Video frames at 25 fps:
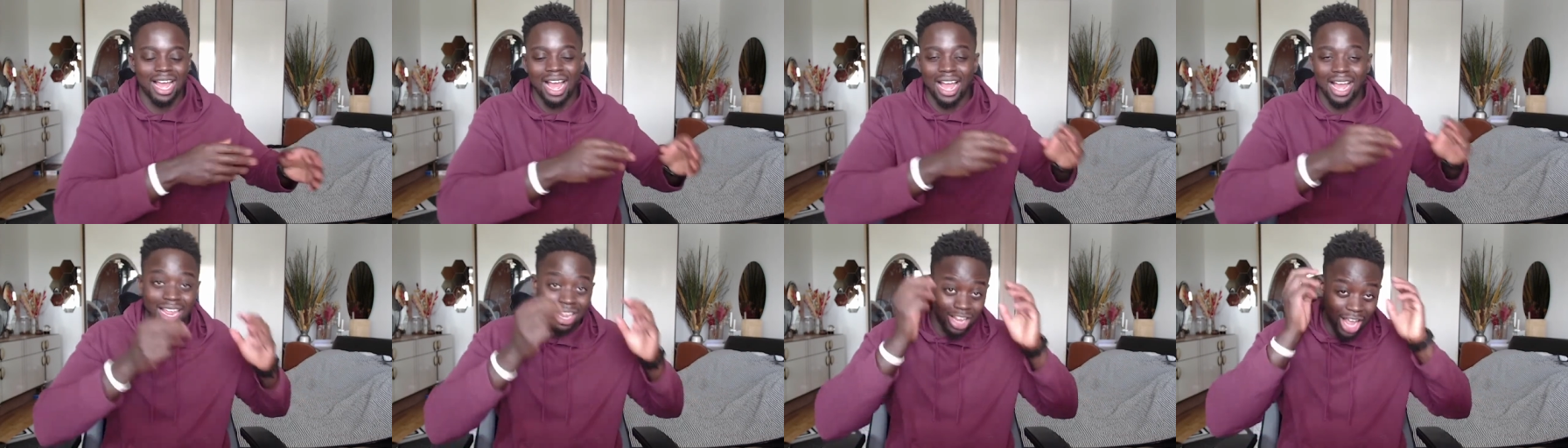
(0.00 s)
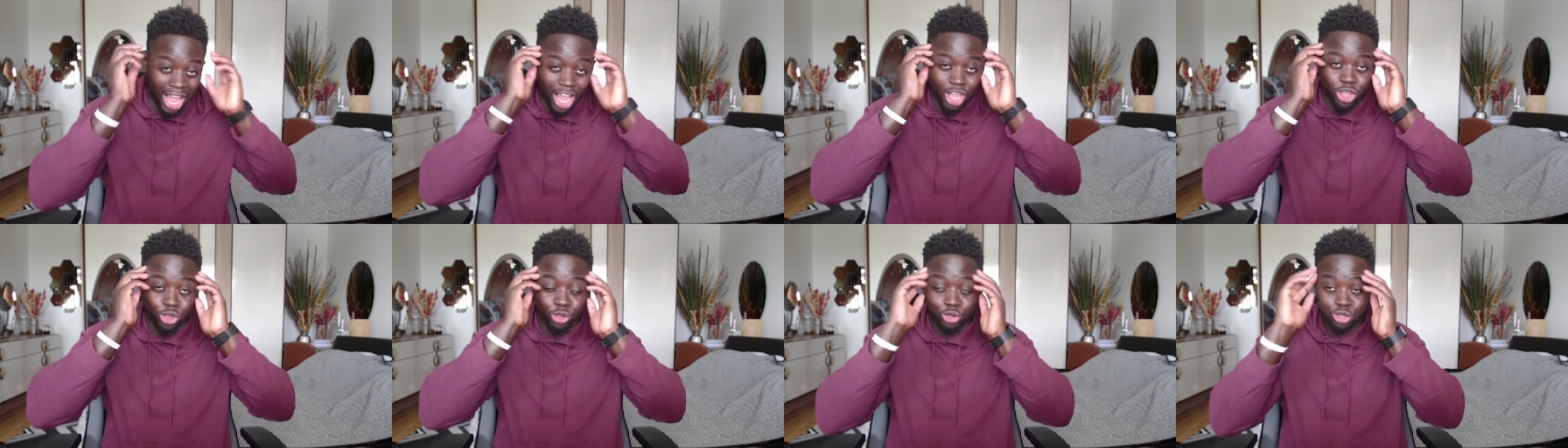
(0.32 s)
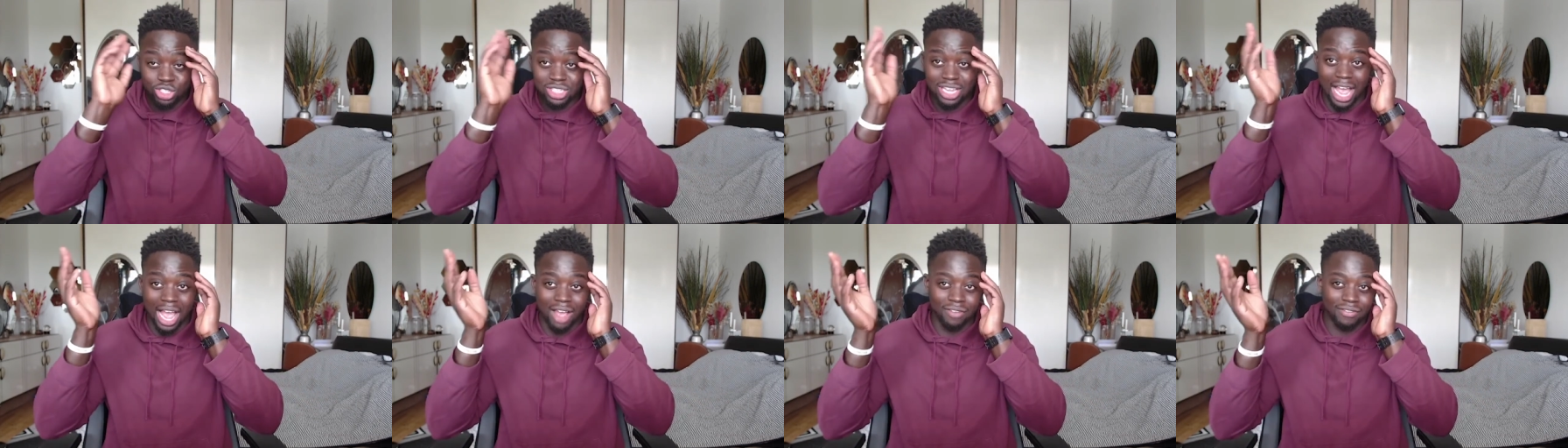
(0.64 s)
I, I
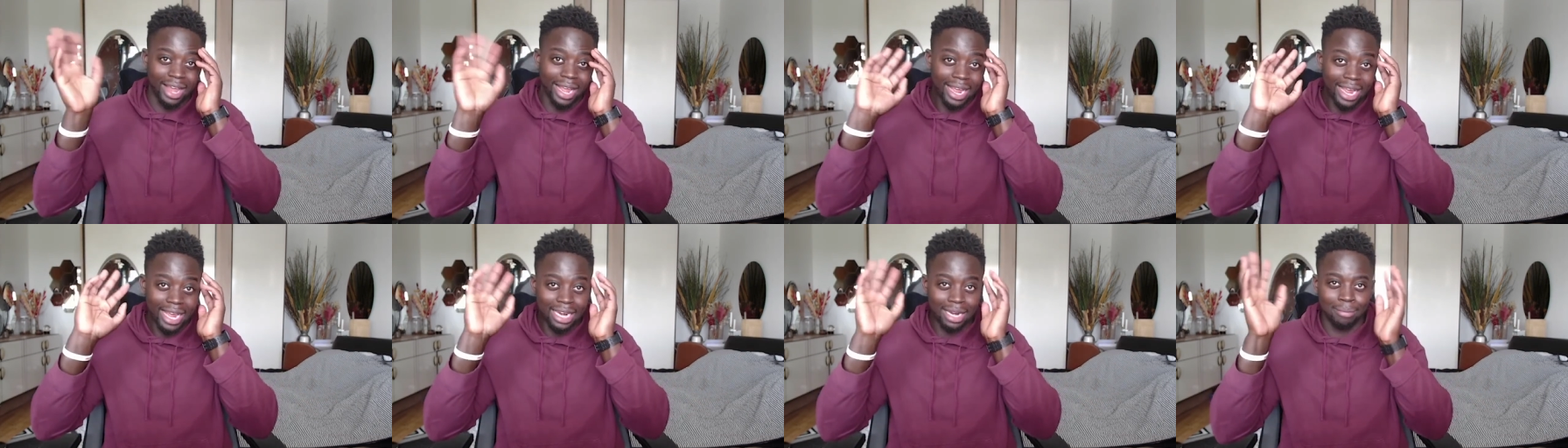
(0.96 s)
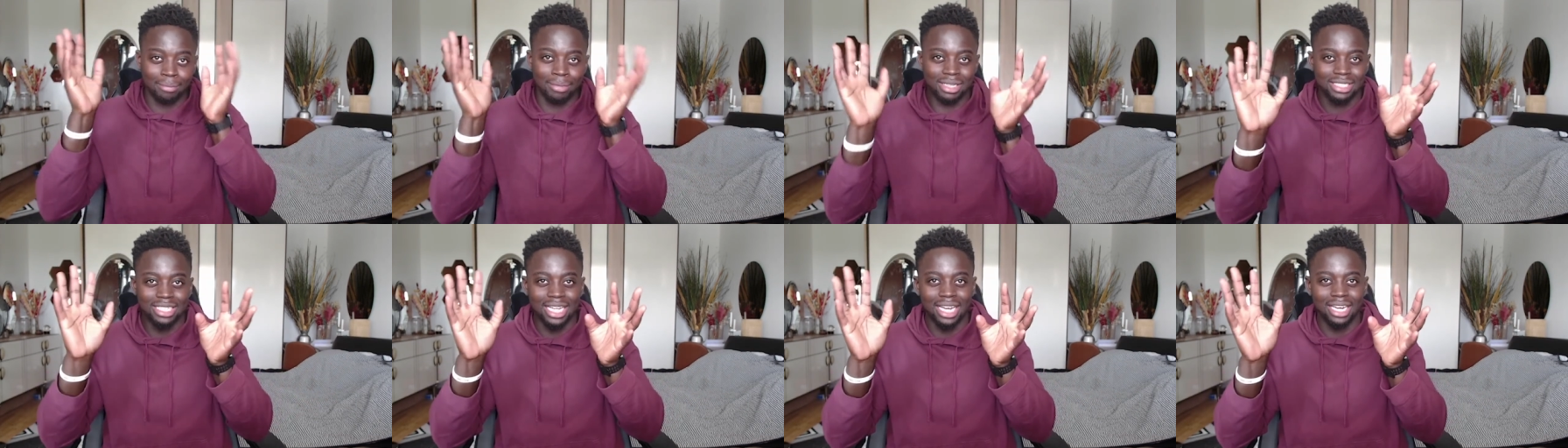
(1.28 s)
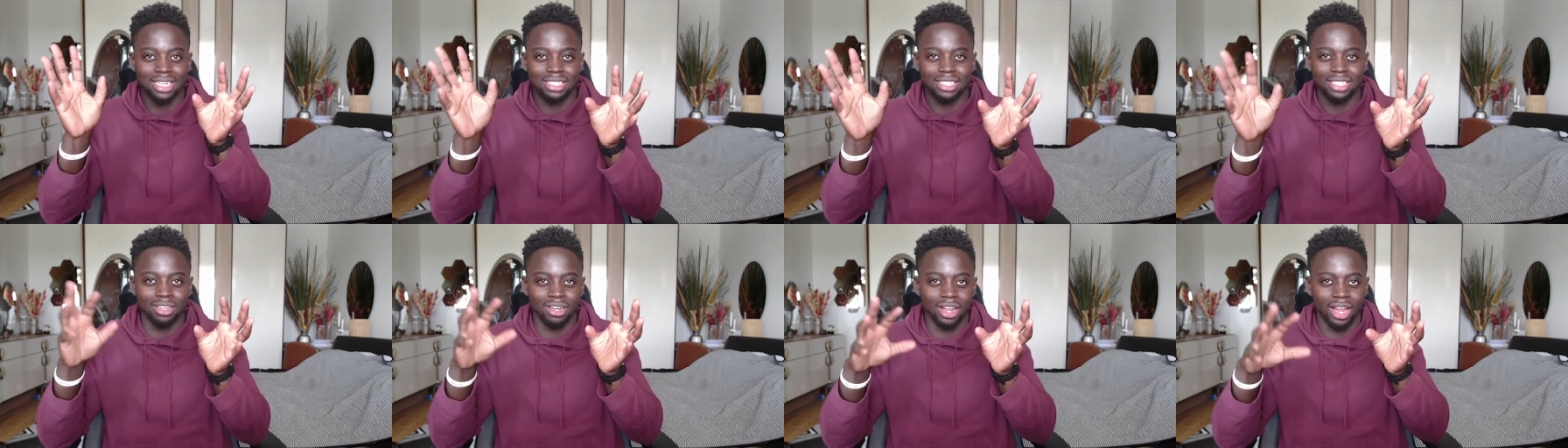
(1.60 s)
used to have that kind of
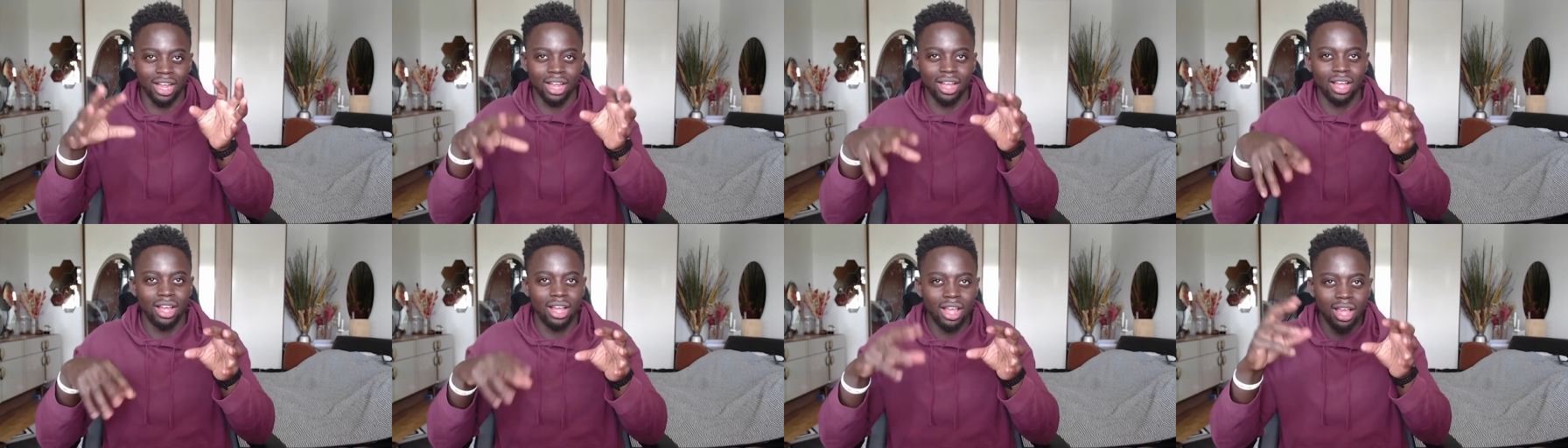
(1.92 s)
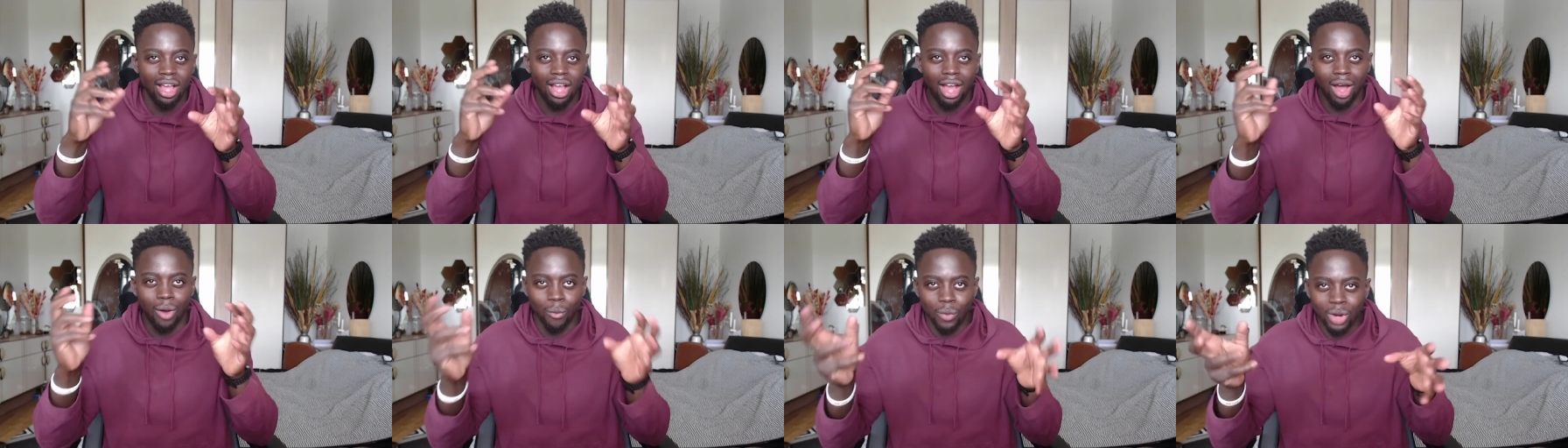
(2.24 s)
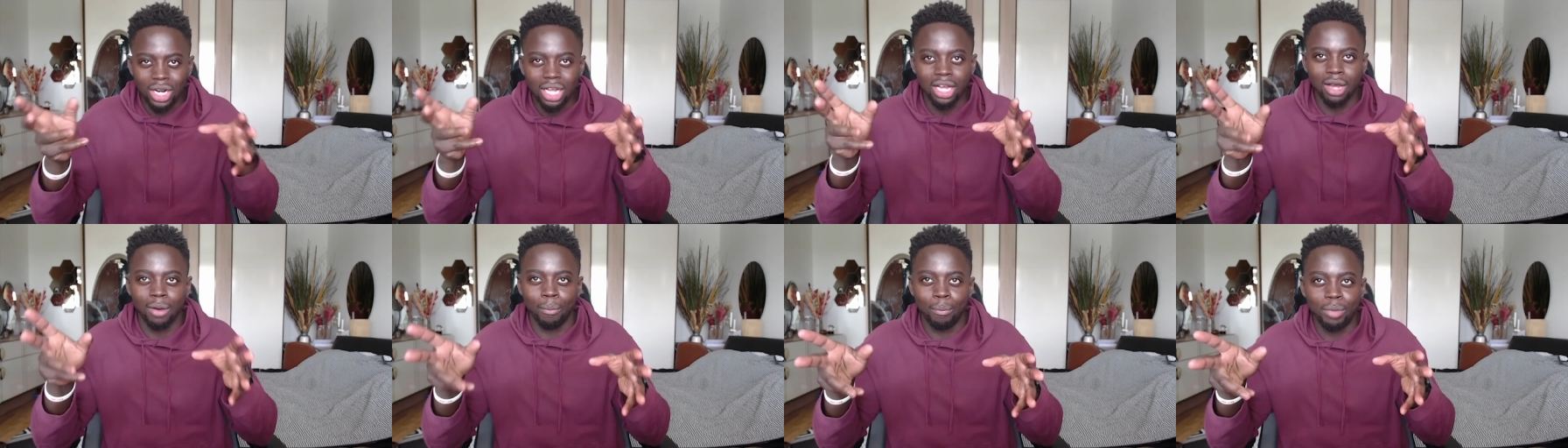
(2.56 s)
mentality, like, I want
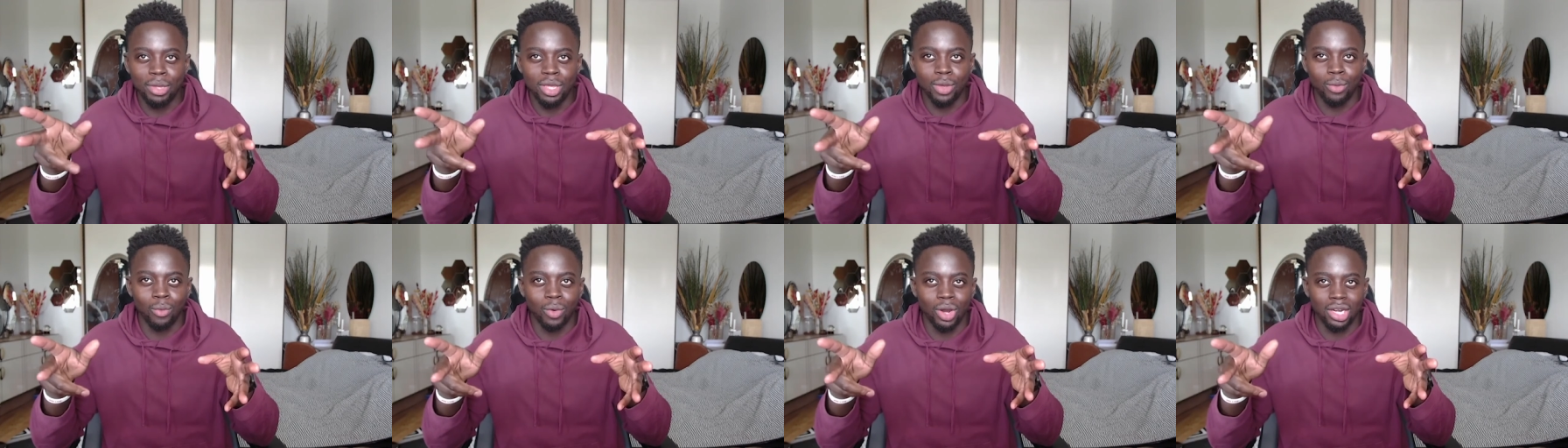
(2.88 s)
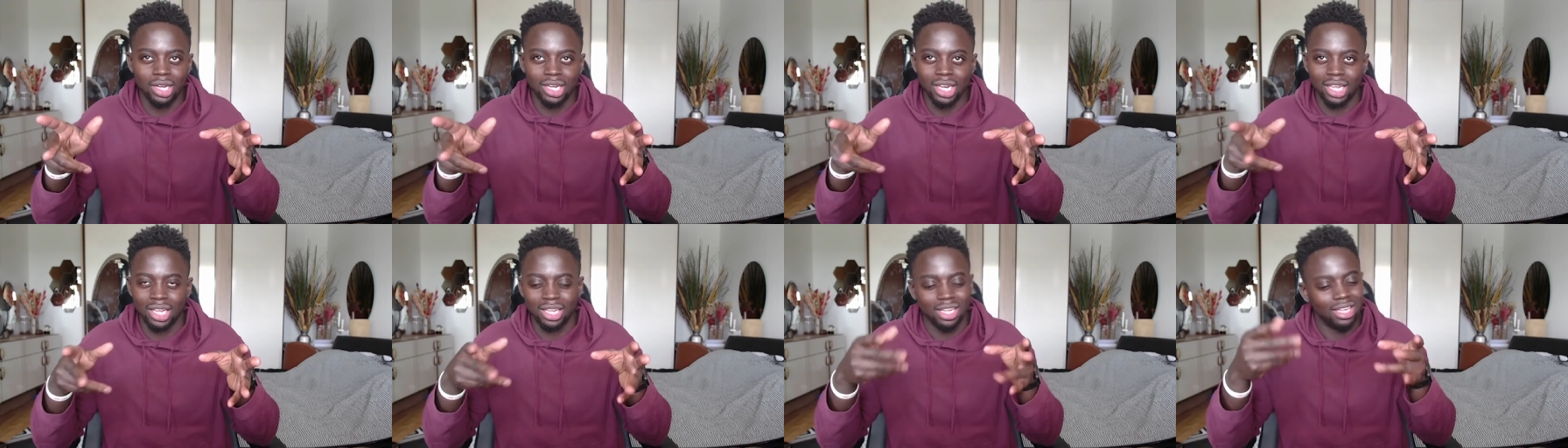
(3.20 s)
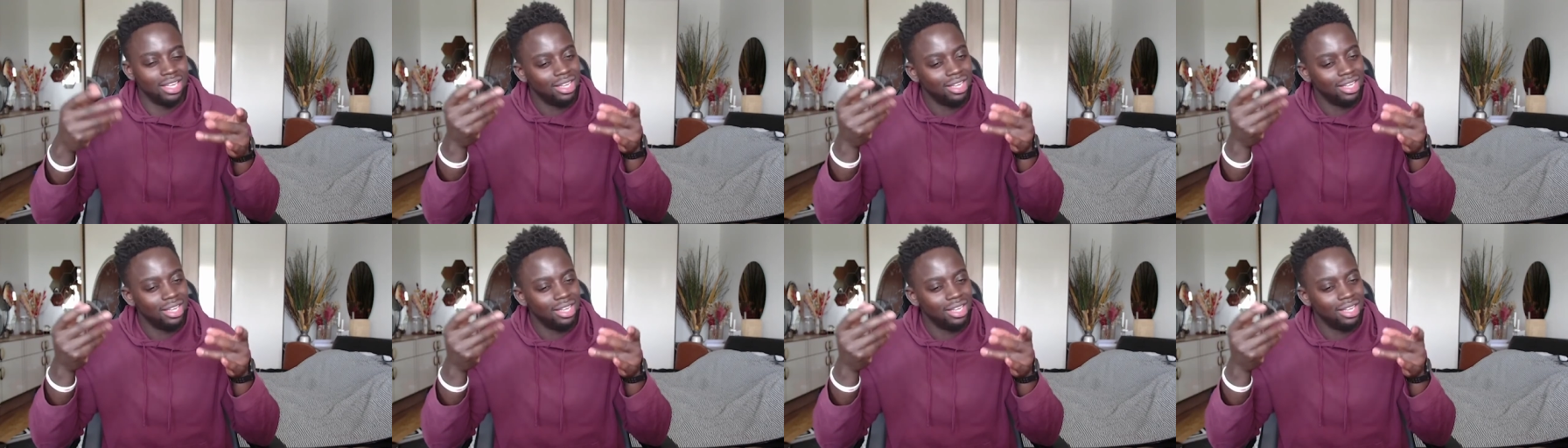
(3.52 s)
to compete one day.